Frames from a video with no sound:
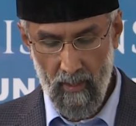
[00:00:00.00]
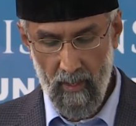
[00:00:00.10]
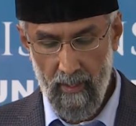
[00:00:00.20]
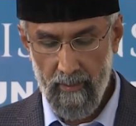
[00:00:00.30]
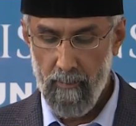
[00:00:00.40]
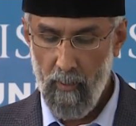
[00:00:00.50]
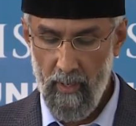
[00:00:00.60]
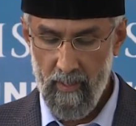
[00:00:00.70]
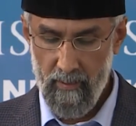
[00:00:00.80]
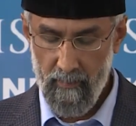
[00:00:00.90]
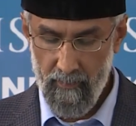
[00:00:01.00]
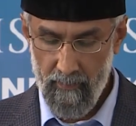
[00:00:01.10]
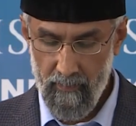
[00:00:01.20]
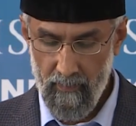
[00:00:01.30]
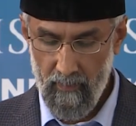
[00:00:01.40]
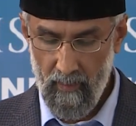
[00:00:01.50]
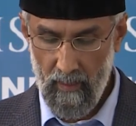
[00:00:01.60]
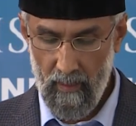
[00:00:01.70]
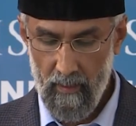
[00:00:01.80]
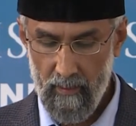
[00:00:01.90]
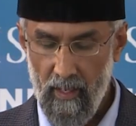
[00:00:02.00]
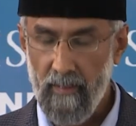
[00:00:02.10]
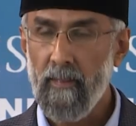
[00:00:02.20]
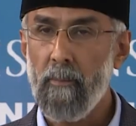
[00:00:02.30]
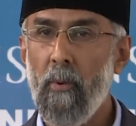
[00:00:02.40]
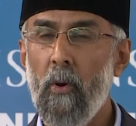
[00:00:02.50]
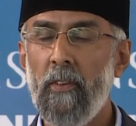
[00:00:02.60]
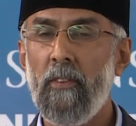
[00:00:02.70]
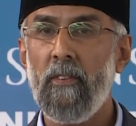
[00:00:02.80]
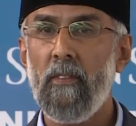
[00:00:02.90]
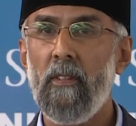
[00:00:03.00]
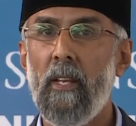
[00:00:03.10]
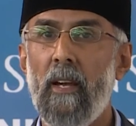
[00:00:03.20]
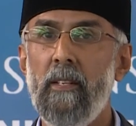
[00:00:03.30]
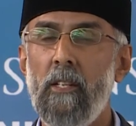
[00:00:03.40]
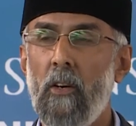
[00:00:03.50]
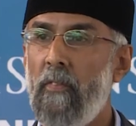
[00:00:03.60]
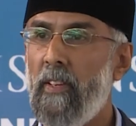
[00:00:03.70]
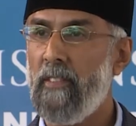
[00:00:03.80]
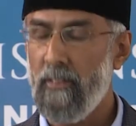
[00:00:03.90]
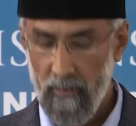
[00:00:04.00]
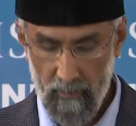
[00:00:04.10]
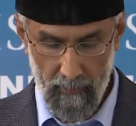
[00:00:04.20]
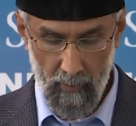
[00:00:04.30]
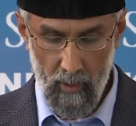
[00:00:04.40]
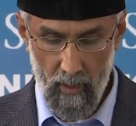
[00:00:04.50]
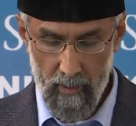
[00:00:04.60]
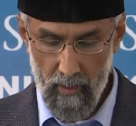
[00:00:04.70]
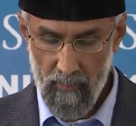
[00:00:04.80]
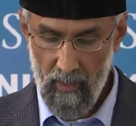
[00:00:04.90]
Another point that supports the idea of existence of God